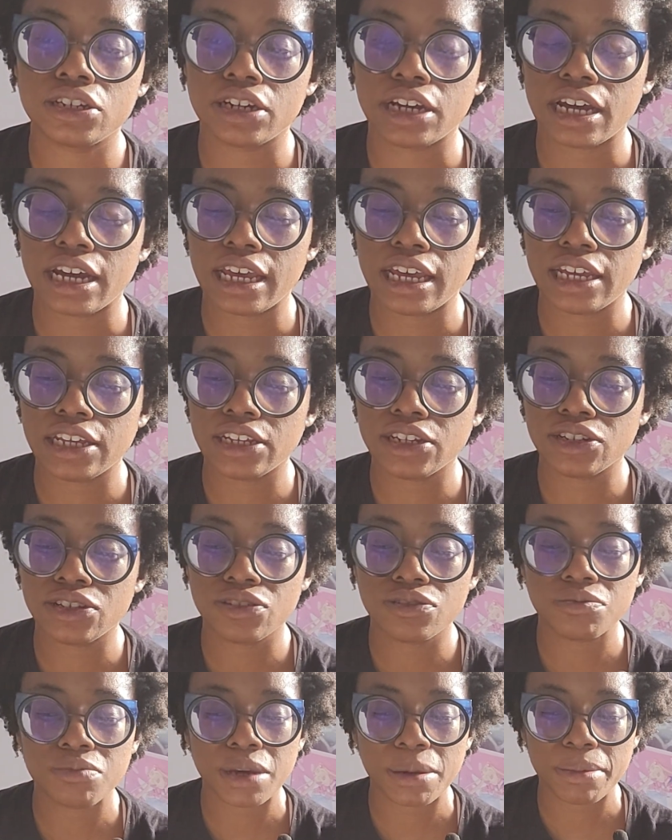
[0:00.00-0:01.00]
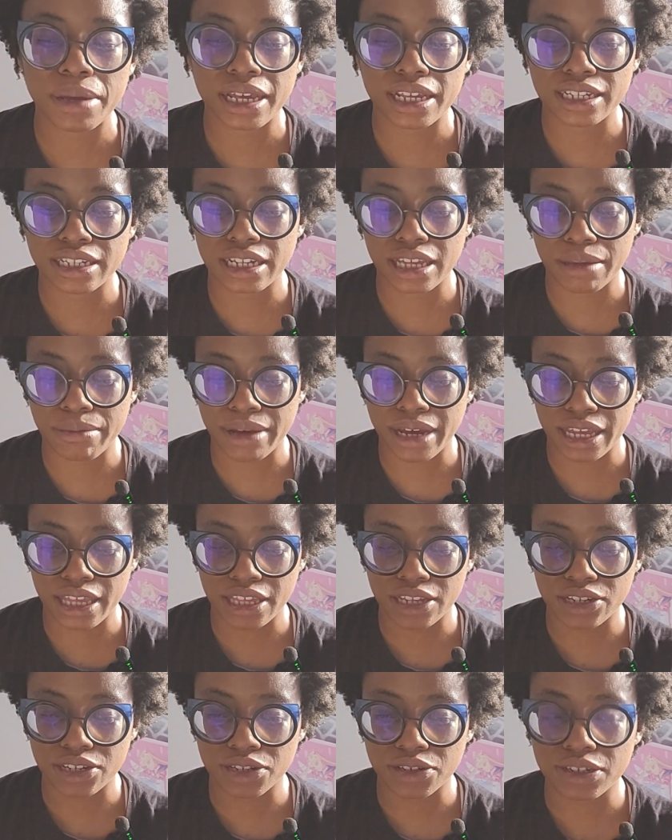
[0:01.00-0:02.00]
trying my best to get
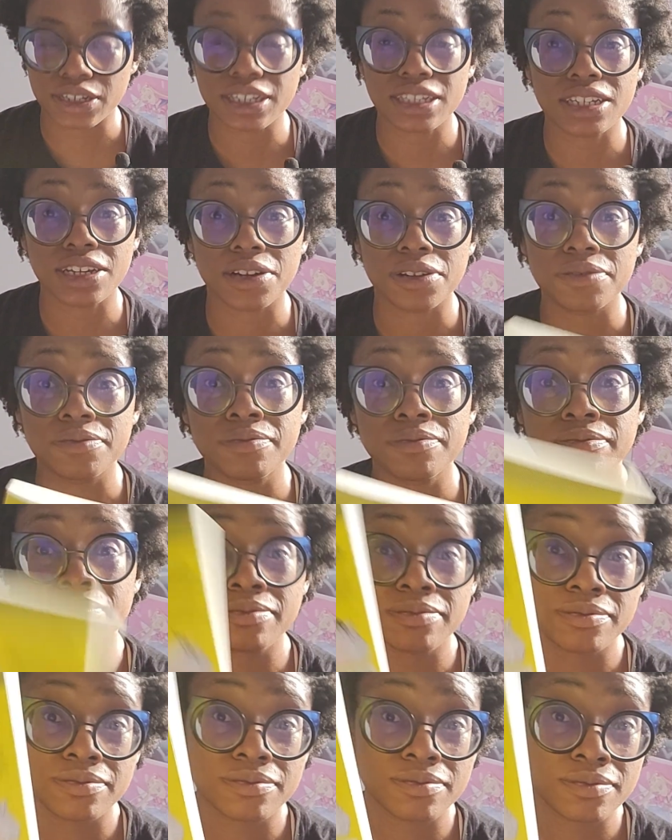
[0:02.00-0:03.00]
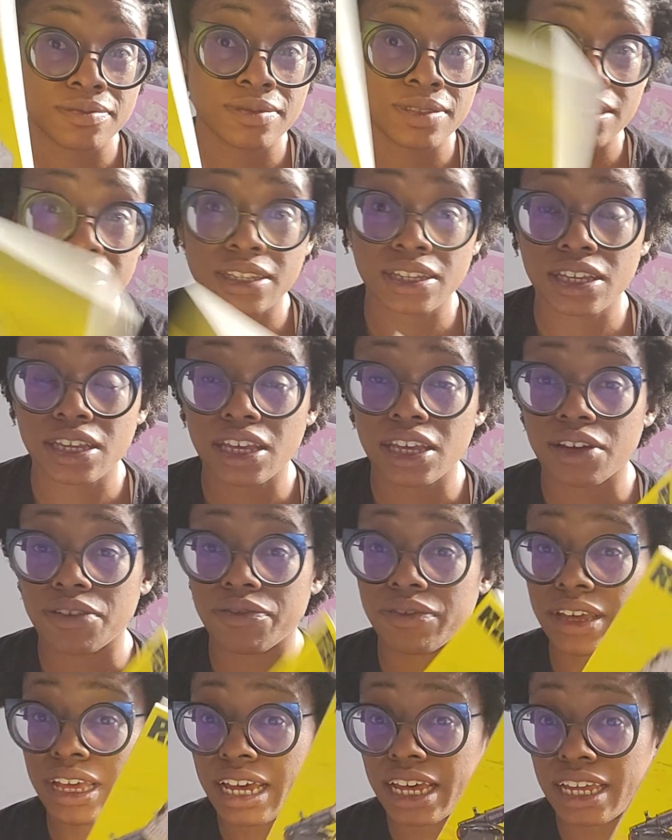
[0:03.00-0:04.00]
back into it. So
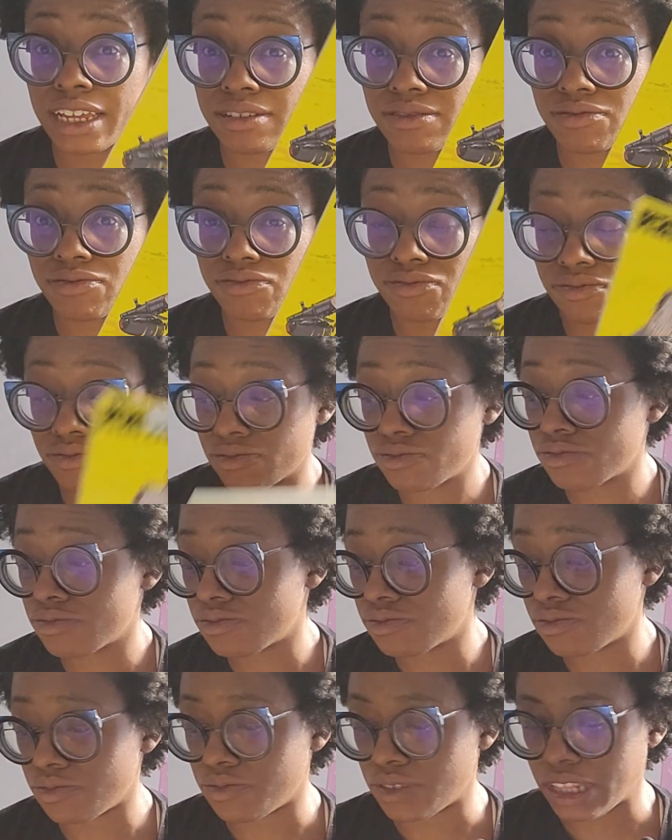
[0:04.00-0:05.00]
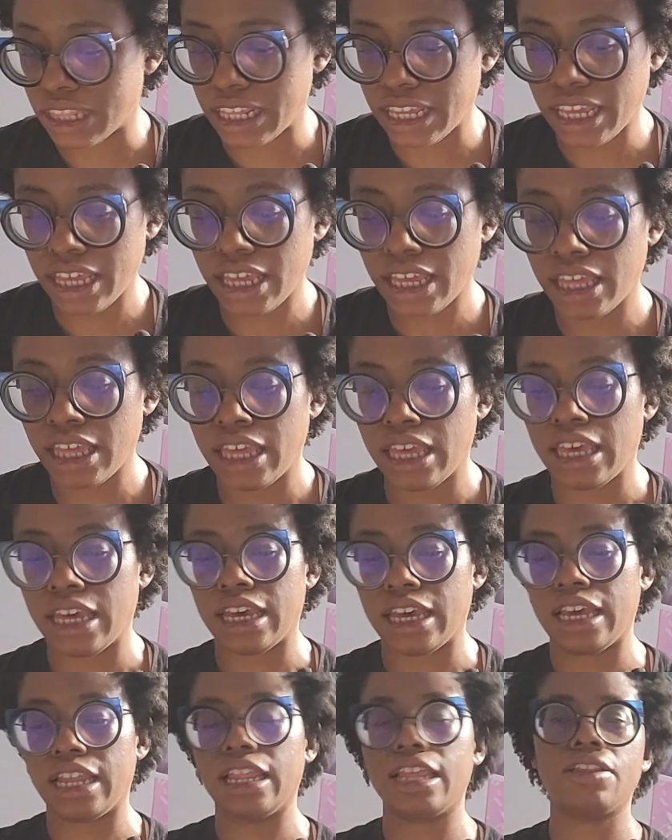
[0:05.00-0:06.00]
we got 1 thing,
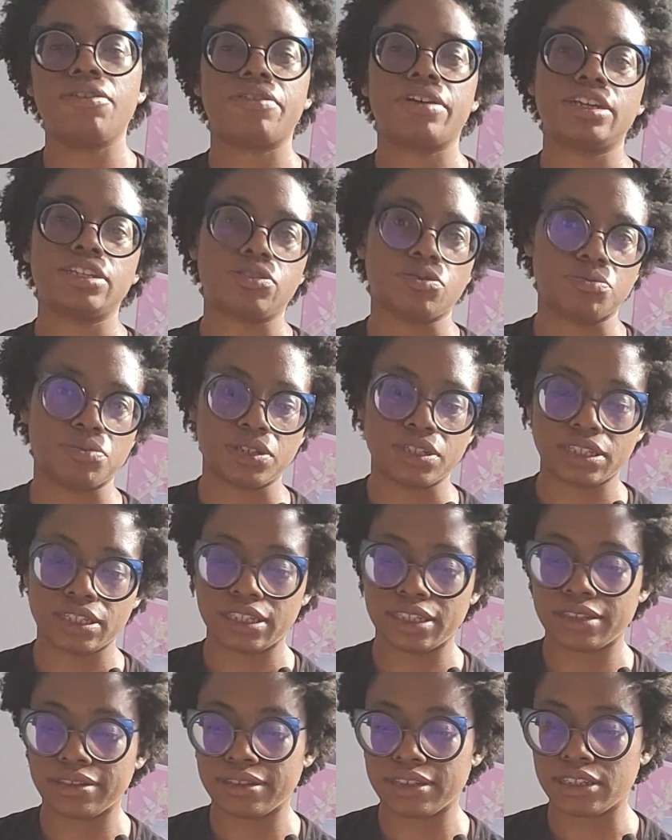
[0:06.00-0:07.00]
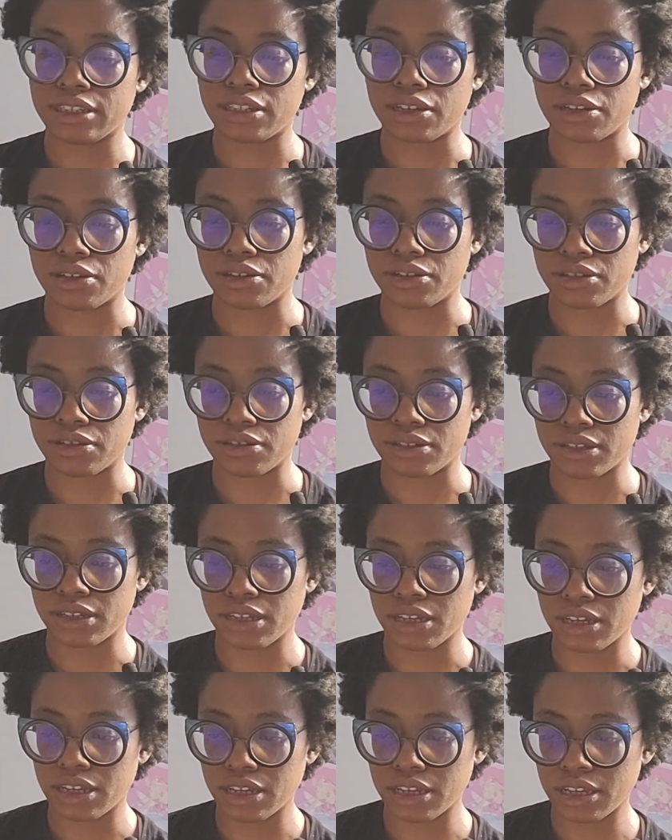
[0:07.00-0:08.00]
and then the rest are books. So
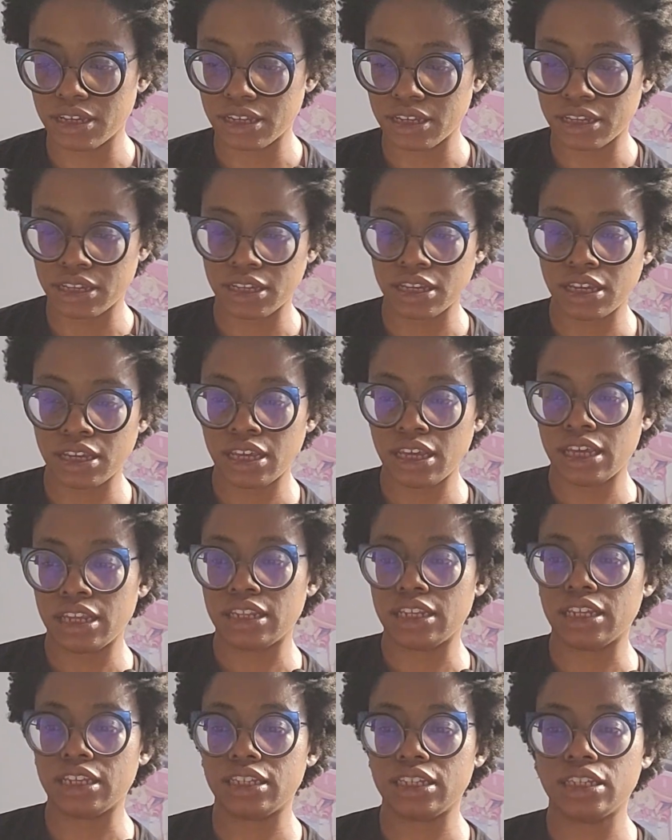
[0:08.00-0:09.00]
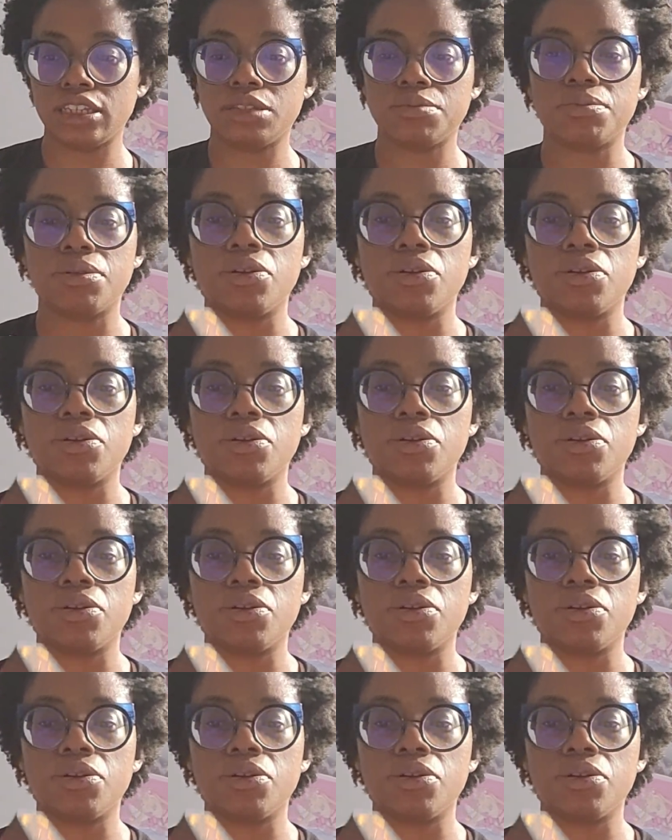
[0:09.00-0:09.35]
this is